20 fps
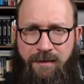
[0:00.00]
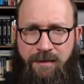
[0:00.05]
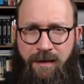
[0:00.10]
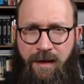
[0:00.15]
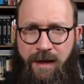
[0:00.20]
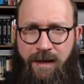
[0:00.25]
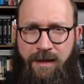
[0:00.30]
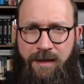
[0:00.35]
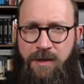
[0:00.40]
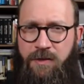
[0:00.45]

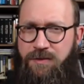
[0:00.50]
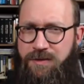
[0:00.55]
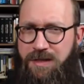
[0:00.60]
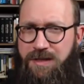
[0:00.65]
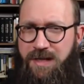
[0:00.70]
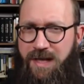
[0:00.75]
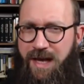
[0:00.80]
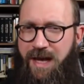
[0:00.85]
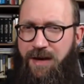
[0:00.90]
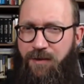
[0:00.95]
like you
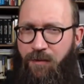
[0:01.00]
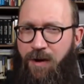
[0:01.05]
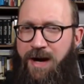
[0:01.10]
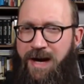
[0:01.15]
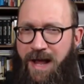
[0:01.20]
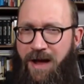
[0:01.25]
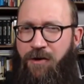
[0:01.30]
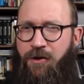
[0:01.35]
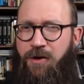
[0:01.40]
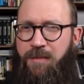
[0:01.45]
just can't
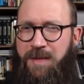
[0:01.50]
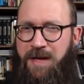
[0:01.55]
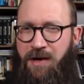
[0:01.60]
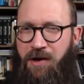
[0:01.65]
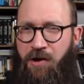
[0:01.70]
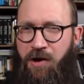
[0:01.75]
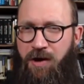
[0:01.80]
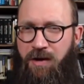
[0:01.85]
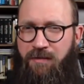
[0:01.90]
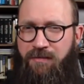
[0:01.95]
write alchemy
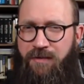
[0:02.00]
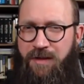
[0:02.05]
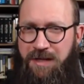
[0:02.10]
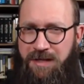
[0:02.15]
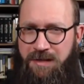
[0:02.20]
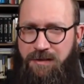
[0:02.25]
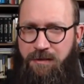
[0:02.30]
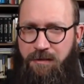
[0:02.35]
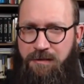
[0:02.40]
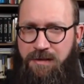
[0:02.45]
off
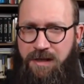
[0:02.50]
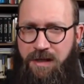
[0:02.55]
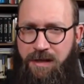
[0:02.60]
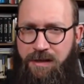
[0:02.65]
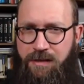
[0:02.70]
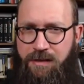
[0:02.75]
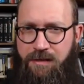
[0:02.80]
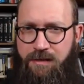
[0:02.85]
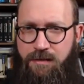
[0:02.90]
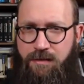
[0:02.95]
as
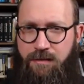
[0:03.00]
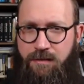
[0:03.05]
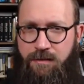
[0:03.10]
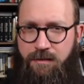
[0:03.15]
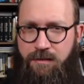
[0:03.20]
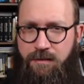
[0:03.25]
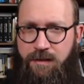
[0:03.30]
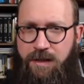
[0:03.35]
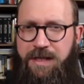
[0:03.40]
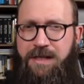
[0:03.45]
pseudoscience.
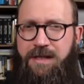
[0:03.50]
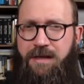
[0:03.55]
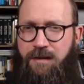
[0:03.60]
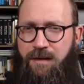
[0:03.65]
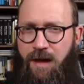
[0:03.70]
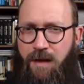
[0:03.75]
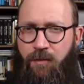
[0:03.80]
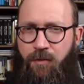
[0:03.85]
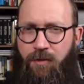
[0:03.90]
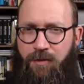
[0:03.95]
It's a
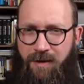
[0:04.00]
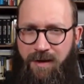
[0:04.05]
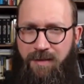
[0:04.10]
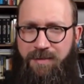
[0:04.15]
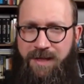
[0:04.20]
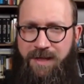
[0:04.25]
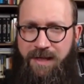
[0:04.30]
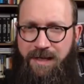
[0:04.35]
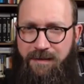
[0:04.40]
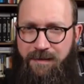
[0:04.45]
lot more
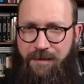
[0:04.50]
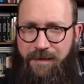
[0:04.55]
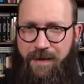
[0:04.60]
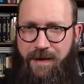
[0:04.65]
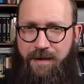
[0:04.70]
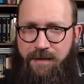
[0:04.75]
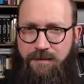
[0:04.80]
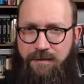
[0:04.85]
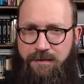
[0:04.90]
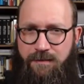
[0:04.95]
complicated than
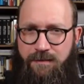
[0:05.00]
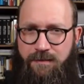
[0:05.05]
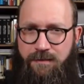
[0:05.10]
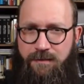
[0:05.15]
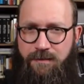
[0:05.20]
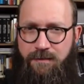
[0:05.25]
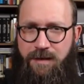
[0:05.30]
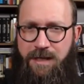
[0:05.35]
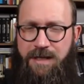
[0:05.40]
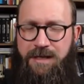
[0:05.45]
that.
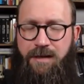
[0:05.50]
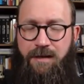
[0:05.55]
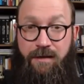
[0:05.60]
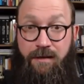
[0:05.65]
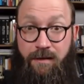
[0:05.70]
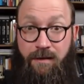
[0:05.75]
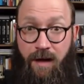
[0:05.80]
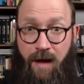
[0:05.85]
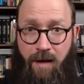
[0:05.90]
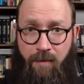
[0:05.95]
It's a
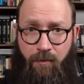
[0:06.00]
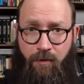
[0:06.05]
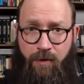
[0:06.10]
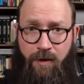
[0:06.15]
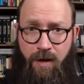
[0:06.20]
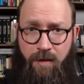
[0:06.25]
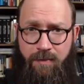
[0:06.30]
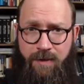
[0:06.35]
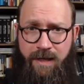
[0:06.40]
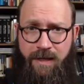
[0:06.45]
lot more
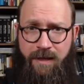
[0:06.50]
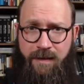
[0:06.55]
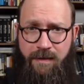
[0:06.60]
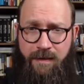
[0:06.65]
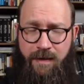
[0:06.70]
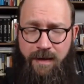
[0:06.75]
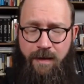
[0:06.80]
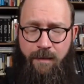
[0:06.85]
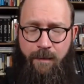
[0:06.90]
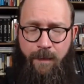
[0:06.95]
complicated
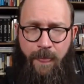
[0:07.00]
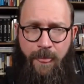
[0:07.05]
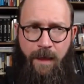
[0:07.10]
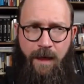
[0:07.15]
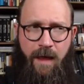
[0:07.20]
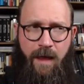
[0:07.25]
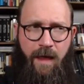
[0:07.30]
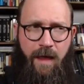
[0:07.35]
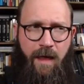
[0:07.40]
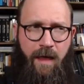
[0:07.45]
than that.
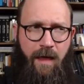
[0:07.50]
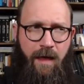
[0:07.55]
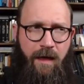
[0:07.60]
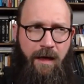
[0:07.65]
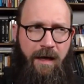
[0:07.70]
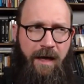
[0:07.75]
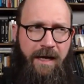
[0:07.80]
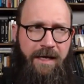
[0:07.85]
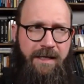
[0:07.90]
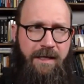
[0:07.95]

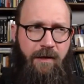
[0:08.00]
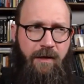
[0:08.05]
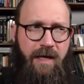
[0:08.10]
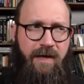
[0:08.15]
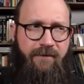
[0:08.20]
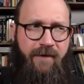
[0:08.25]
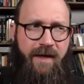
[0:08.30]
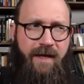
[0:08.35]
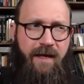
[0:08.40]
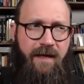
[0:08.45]
And so
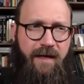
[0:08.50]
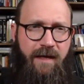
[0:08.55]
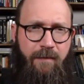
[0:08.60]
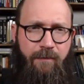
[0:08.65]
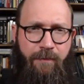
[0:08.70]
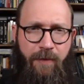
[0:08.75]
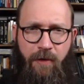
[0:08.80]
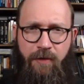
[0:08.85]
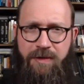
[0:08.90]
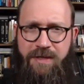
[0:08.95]
if I can
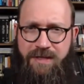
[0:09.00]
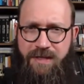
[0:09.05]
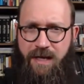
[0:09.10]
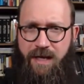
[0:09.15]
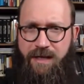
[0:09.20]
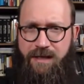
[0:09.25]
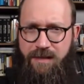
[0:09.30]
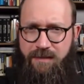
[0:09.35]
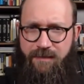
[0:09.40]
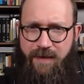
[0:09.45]
get both
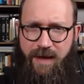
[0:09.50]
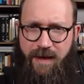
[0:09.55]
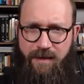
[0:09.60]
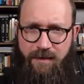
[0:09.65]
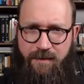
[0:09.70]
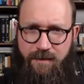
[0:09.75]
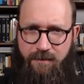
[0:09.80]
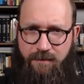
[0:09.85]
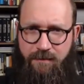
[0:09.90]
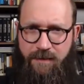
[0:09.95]
sides of
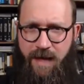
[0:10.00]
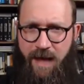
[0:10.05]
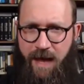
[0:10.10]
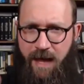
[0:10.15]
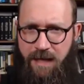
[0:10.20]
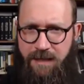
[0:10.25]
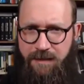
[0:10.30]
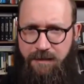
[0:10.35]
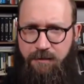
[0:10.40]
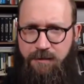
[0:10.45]
that to
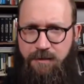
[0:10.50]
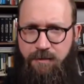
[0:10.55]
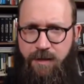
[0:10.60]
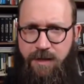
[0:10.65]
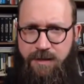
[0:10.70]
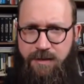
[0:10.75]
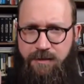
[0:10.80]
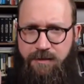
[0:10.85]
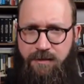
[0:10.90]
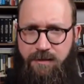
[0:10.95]
ask those
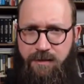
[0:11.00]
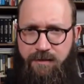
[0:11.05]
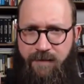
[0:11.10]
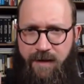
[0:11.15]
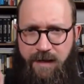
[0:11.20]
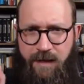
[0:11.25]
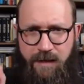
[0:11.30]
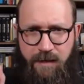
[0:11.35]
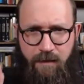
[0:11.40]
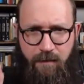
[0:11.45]
questions,
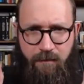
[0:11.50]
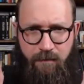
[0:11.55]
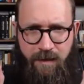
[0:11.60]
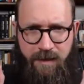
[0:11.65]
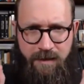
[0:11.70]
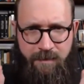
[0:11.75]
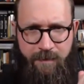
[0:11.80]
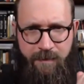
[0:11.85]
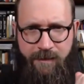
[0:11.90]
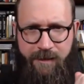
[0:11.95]
if I can get
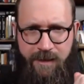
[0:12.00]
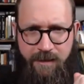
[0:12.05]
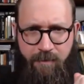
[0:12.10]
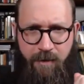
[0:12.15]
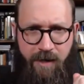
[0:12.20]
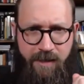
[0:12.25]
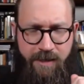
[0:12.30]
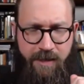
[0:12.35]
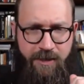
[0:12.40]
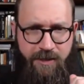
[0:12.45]
experienced
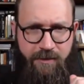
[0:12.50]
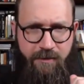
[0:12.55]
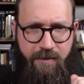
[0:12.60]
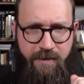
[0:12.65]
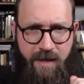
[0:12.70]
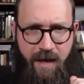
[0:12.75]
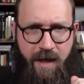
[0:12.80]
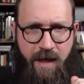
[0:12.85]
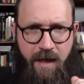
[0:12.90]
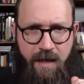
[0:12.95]

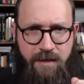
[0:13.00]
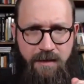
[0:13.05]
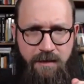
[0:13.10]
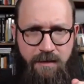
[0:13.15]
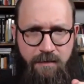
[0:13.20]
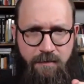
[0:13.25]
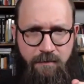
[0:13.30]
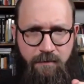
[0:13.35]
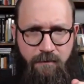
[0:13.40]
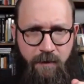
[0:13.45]
practitioners to
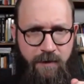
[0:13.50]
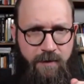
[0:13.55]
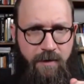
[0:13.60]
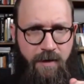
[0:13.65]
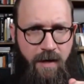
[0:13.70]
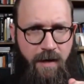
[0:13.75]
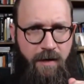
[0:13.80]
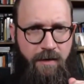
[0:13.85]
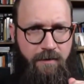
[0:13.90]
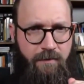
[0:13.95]
ask whether
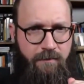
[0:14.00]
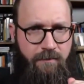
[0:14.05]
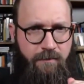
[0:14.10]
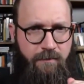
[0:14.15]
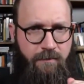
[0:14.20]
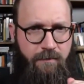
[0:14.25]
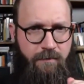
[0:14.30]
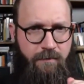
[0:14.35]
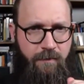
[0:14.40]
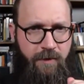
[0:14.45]
or not
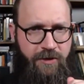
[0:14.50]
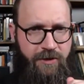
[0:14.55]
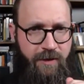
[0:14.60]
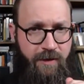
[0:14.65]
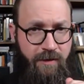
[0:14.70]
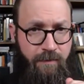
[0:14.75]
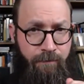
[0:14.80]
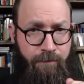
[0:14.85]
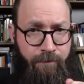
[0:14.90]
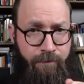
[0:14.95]
we
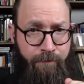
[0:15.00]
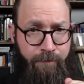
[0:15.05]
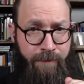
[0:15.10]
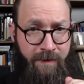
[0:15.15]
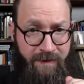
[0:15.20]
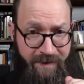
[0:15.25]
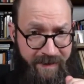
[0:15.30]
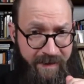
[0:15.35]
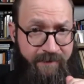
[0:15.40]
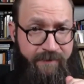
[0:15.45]
should just
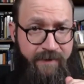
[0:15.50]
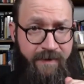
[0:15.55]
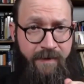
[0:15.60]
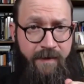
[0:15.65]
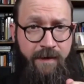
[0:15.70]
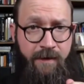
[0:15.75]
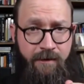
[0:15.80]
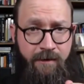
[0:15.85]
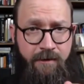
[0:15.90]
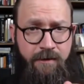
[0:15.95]
believe in
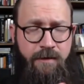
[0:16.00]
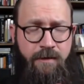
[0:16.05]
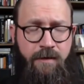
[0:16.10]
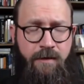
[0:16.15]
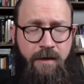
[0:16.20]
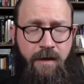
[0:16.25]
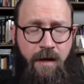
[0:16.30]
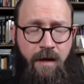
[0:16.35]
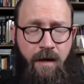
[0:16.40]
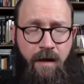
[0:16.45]
things,
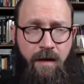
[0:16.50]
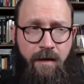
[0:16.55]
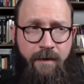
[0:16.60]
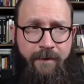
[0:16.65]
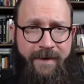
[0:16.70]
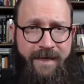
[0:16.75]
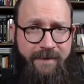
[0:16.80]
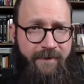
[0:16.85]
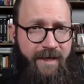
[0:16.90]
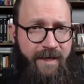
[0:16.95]

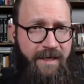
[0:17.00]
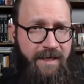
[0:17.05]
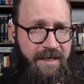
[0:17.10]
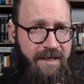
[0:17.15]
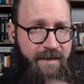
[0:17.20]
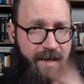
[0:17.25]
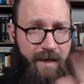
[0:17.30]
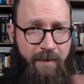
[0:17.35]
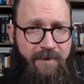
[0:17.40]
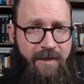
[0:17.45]
and if I can
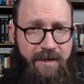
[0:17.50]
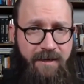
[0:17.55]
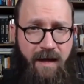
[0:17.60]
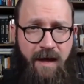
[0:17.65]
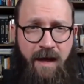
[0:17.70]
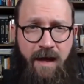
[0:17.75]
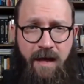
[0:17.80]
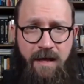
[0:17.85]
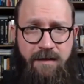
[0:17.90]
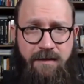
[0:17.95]
get skeptics
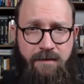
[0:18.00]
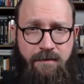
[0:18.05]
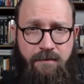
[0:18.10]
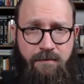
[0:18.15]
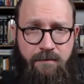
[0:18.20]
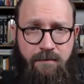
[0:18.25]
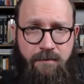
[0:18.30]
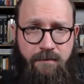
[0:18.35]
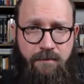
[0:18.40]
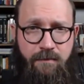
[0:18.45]
to ask
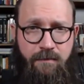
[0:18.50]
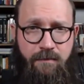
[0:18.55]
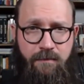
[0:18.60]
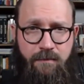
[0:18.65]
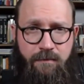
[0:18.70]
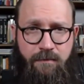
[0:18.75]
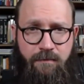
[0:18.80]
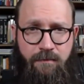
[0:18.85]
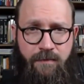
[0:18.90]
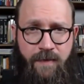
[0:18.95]

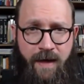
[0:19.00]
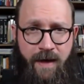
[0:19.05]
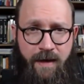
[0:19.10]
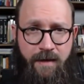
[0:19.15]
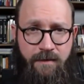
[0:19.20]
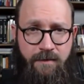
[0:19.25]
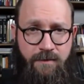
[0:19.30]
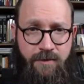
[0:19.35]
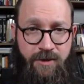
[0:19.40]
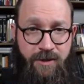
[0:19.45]

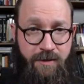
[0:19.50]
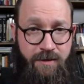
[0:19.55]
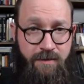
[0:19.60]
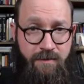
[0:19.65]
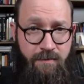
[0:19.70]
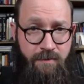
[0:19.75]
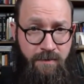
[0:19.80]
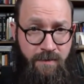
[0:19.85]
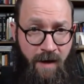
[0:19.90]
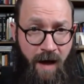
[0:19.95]
that just
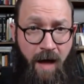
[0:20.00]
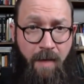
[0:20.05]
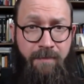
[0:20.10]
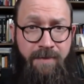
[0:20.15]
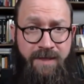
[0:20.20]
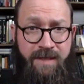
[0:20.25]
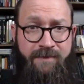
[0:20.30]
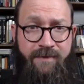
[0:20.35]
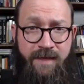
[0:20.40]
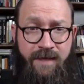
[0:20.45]
not
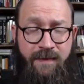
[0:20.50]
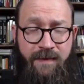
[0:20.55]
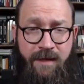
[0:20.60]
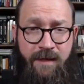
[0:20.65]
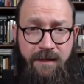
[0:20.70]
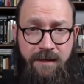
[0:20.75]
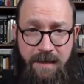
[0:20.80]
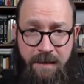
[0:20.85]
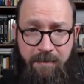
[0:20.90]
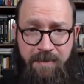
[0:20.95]
believing in
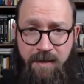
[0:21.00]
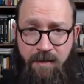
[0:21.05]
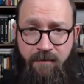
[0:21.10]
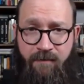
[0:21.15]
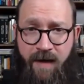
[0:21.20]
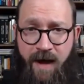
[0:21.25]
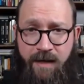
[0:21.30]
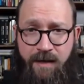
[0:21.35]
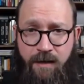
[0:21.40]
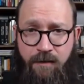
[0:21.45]
things ipso
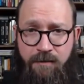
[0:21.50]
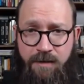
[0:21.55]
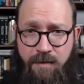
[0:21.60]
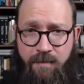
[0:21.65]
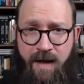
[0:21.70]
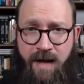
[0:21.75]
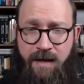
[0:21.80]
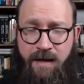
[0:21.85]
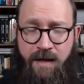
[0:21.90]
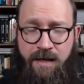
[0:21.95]
facto is
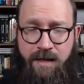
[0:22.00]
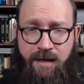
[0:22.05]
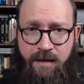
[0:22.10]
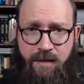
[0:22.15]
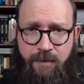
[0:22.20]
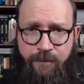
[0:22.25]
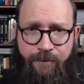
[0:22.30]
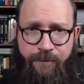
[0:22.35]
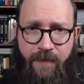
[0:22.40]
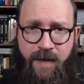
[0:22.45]
a bad
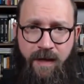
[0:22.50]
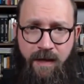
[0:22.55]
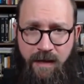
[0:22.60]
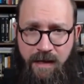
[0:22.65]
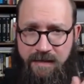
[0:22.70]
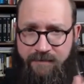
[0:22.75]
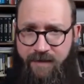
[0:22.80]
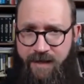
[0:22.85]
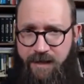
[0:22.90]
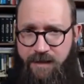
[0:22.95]
idea,
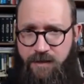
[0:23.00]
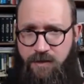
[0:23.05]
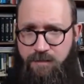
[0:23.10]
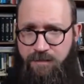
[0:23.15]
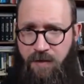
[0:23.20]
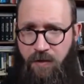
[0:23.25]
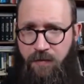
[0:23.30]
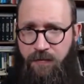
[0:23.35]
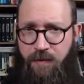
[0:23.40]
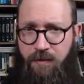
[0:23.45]
if I can
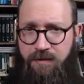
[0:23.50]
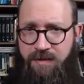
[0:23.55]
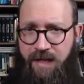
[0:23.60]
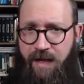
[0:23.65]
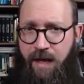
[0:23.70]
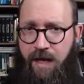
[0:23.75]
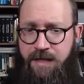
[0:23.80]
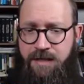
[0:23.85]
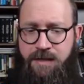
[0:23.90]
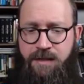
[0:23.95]
do both those
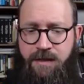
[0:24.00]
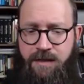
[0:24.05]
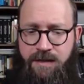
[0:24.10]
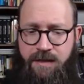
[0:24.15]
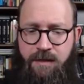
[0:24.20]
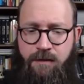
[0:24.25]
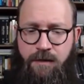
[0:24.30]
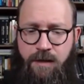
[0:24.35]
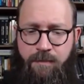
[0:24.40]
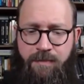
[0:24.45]
tasks in a
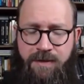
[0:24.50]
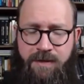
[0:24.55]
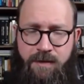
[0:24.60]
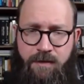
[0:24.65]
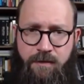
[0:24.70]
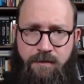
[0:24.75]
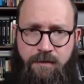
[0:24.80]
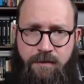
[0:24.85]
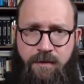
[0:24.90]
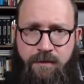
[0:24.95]
single
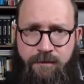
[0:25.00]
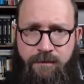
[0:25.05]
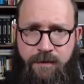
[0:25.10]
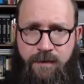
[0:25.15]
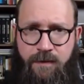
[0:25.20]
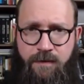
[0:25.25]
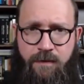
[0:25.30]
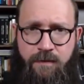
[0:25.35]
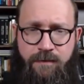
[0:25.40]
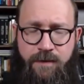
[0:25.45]
episode of
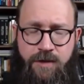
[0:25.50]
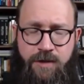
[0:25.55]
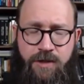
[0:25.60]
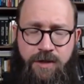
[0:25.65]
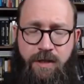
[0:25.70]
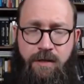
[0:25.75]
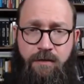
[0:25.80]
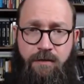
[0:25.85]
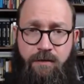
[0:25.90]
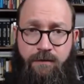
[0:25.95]
the of the
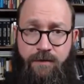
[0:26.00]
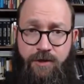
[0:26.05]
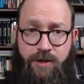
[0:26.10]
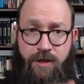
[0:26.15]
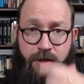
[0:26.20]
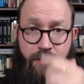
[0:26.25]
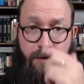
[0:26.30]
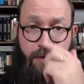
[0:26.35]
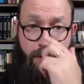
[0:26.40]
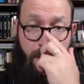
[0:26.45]
channel of the
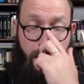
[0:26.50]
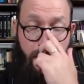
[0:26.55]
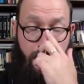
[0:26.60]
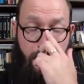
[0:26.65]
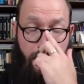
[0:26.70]
show,